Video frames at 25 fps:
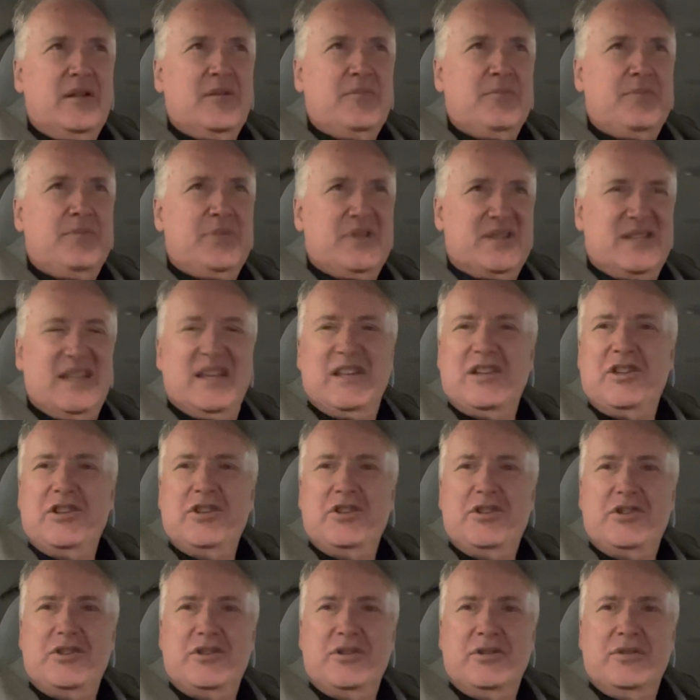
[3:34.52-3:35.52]

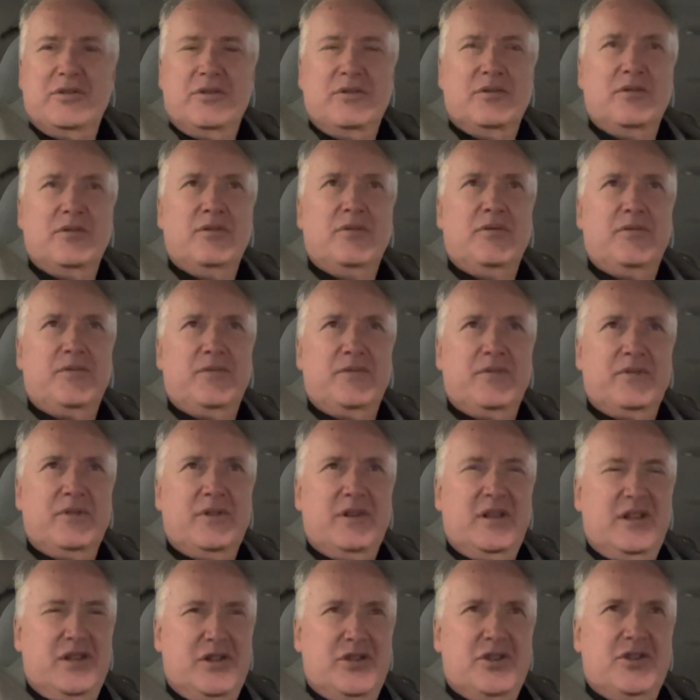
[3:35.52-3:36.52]
percentage of
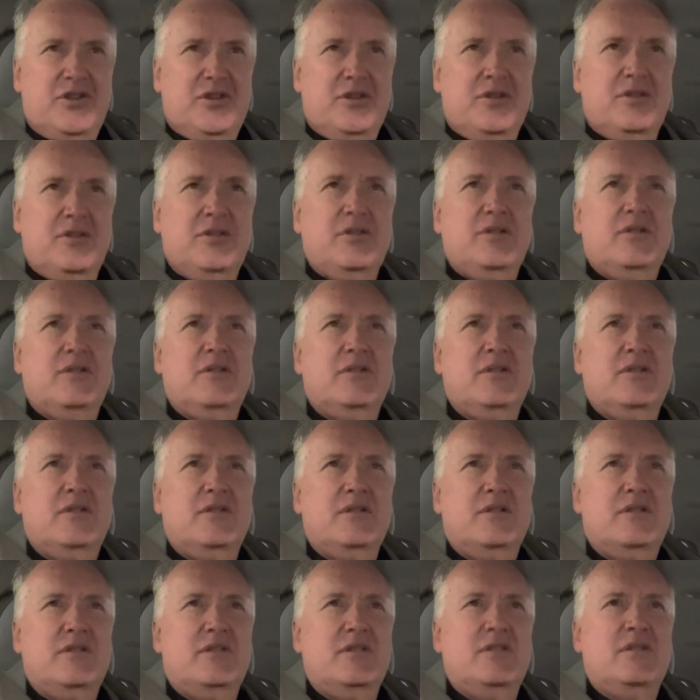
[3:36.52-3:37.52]
each
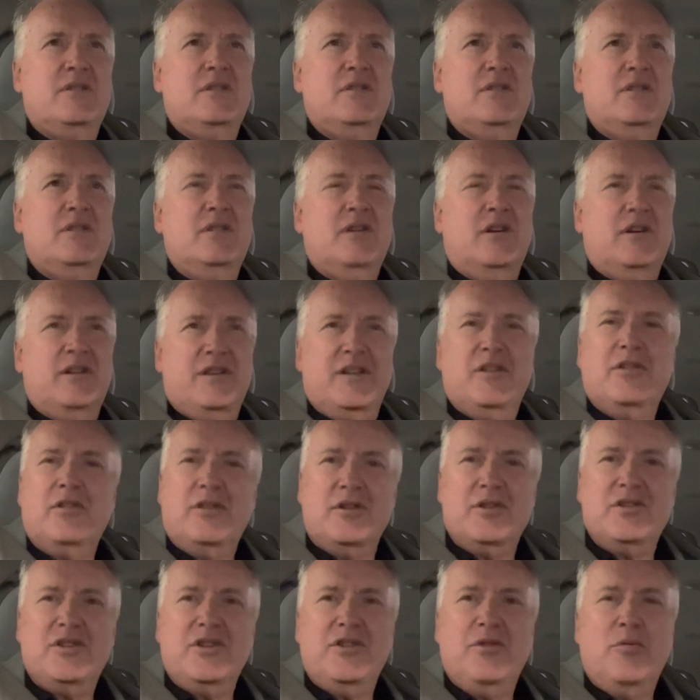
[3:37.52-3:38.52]

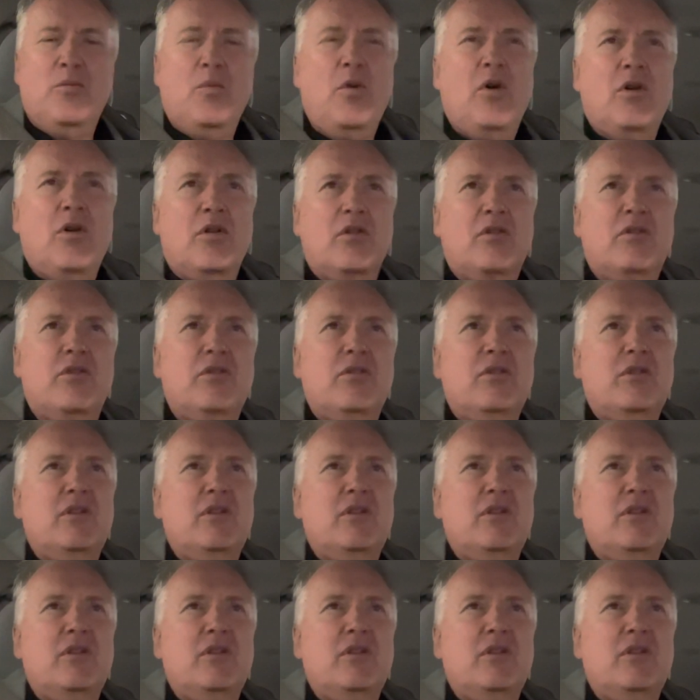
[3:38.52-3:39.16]
ideology you want,